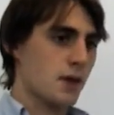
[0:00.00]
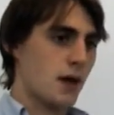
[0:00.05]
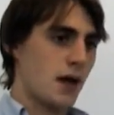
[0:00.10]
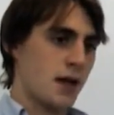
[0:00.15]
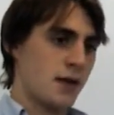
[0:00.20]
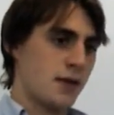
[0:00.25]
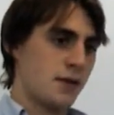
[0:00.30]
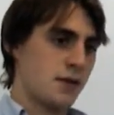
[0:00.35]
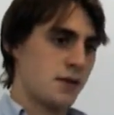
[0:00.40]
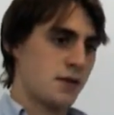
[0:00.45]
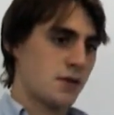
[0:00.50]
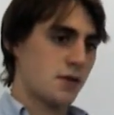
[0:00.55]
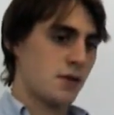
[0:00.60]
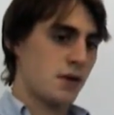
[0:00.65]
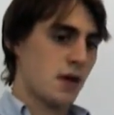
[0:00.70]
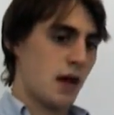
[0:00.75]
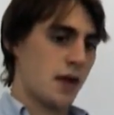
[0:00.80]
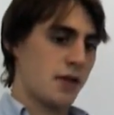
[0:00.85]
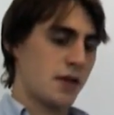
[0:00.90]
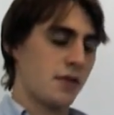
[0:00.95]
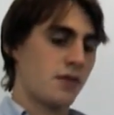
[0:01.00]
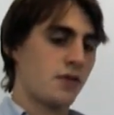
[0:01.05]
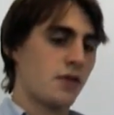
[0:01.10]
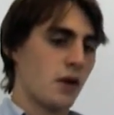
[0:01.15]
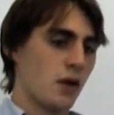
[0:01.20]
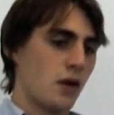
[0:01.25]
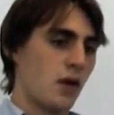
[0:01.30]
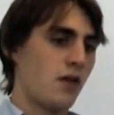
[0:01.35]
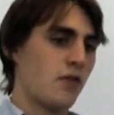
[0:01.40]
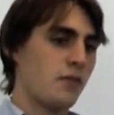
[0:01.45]
And I think for a
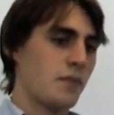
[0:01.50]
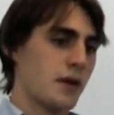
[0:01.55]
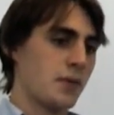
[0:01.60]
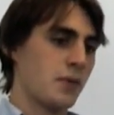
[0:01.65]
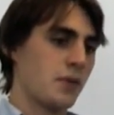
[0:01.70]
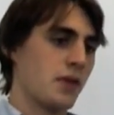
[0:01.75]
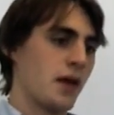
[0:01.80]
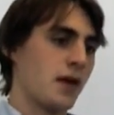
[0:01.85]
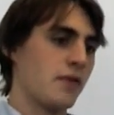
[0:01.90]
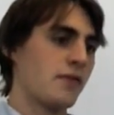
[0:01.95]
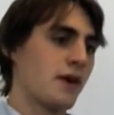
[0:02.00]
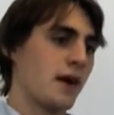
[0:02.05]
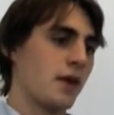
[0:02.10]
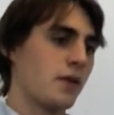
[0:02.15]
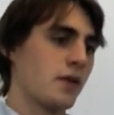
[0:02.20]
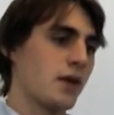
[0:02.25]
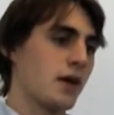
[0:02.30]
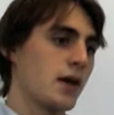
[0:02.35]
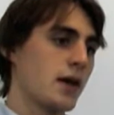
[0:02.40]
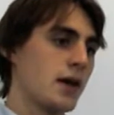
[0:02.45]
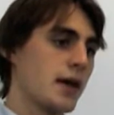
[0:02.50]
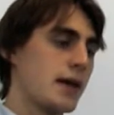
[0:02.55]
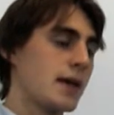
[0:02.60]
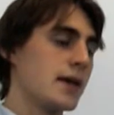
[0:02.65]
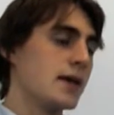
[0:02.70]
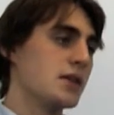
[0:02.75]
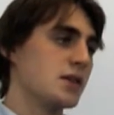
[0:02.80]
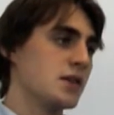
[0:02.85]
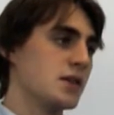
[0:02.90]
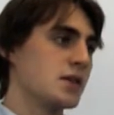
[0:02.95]
lot of people, they found it
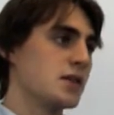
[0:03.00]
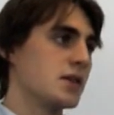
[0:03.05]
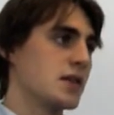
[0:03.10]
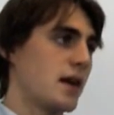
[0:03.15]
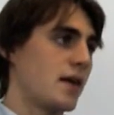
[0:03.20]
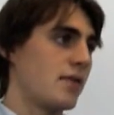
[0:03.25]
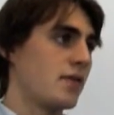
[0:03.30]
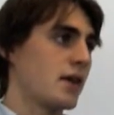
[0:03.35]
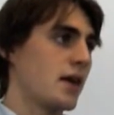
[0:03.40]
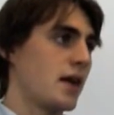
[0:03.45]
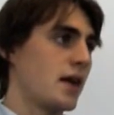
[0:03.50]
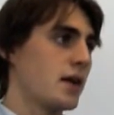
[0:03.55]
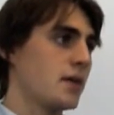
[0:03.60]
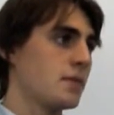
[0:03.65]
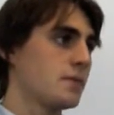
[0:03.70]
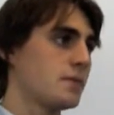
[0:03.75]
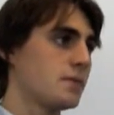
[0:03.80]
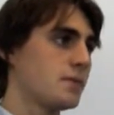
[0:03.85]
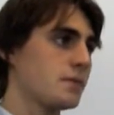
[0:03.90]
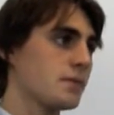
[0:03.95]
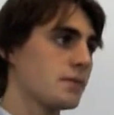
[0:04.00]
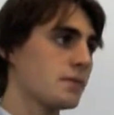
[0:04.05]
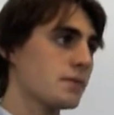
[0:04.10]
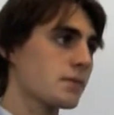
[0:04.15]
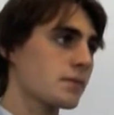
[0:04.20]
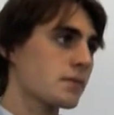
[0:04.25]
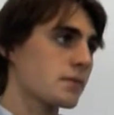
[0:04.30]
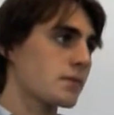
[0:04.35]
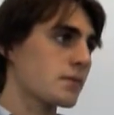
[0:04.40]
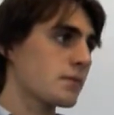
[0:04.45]
easier to navigate
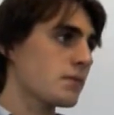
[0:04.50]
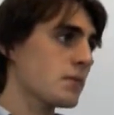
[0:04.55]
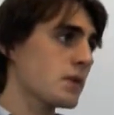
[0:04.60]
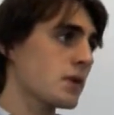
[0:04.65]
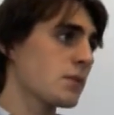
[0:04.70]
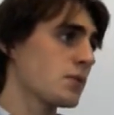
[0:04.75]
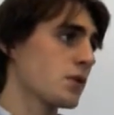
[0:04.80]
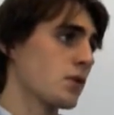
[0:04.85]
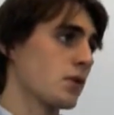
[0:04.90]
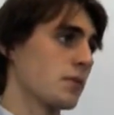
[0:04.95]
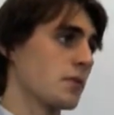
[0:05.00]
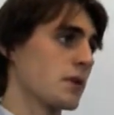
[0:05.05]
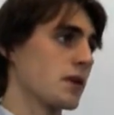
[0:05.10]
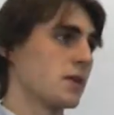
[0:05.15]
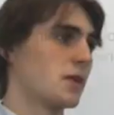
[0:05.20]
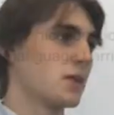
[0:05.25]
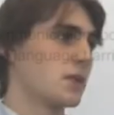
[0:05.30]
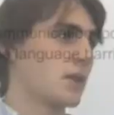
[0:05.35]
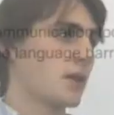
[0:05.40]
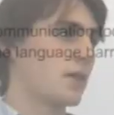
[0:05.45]
purely because of